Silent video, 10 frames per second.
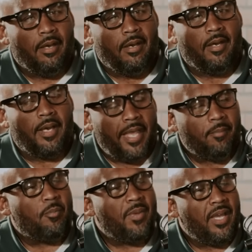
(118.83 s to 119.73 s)
I
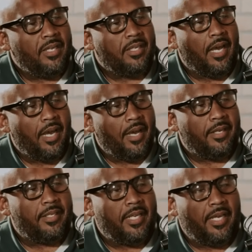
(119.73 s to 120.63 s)
am a man of
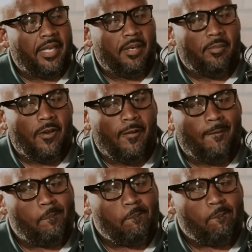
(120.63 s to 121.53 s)
God, and I
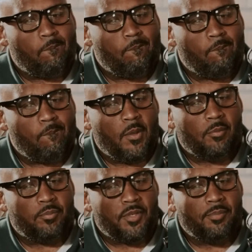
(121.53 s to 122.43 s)
am
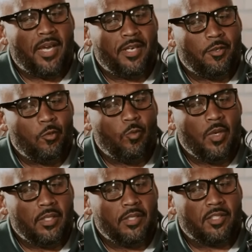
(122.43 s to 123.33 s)
somebody who weathered